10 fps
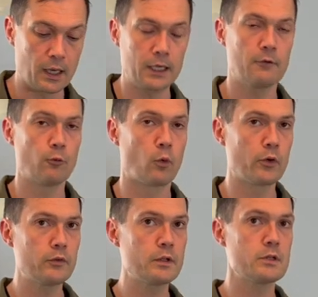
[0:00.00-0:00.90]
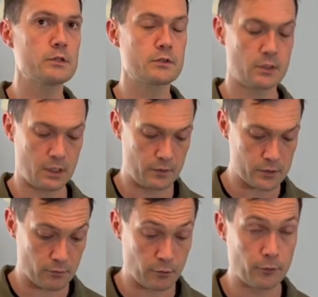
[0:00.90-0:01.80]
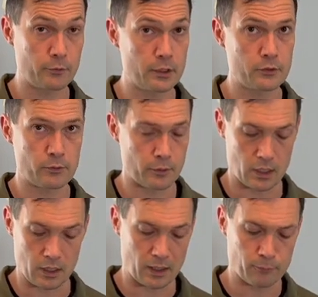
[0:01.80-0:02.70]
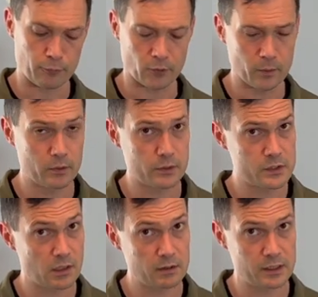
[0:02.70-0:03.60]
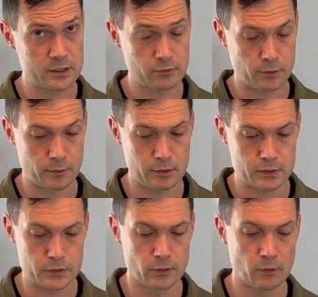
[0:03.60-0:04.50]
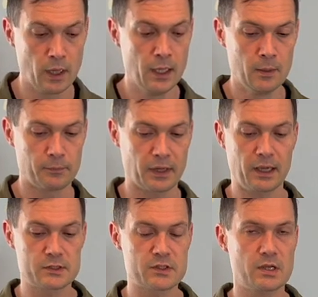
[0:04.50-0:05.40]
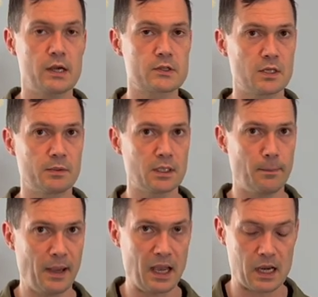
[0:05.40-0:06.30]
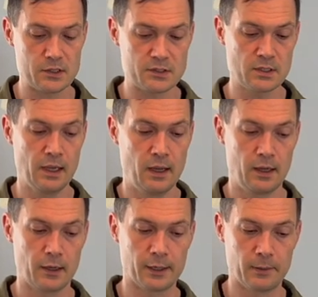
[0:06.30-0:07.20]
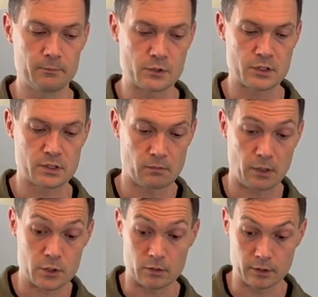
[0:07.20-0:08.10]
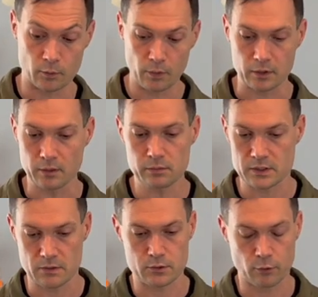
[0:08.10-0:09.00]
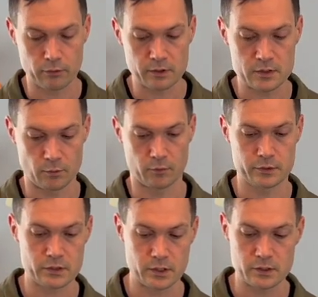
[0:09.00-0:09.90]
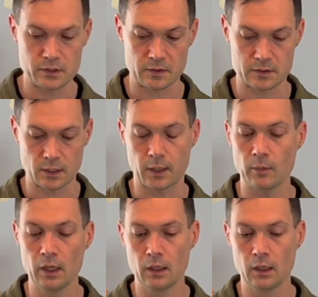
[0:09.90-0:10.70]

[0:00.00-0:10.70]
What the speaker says: I have worn these, and these are a 33. I probably could have scaled down to a 32, but I had sized up in the past just to make sure I could wear them because I was ordering these from overseas at the time.